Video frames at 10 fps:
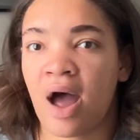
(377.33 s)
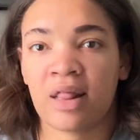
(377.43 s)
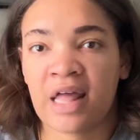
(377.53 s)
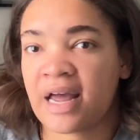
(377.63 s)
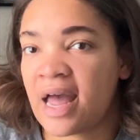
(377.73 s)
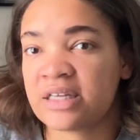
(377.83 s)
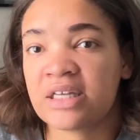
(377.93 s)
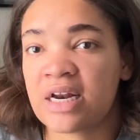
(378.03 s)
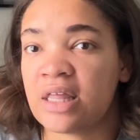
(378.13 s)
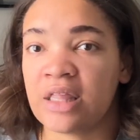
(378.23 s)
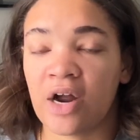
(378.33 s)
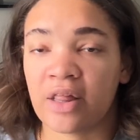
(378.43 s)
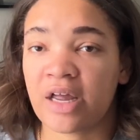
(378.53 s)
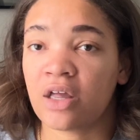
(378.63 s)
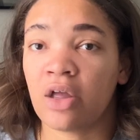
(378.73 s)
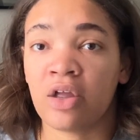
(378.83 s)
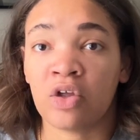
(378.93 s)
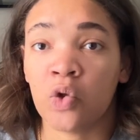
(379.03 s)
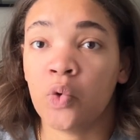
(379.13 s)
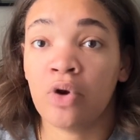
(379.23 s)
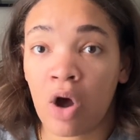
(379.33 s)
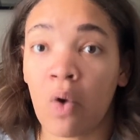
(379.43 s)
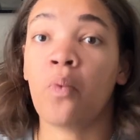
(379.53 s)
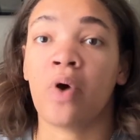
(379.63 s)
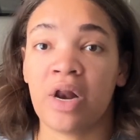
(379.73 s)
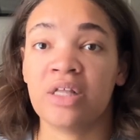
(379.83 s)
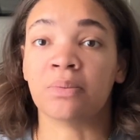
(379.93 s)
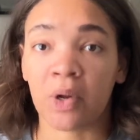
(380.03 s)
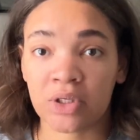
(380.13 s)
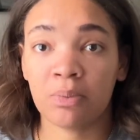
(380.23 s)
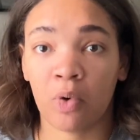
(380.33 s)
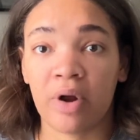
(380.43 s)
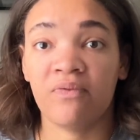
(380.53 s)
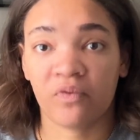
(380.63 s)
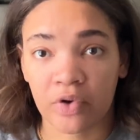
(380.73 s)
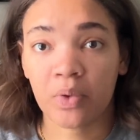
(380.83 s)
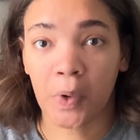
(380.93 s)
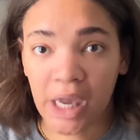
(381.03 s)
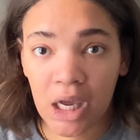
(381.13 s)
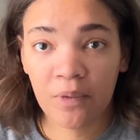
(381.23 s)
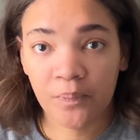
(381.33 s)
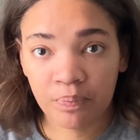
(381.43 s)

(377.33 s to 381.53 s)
like I said in there, like, you know what is most important for the week.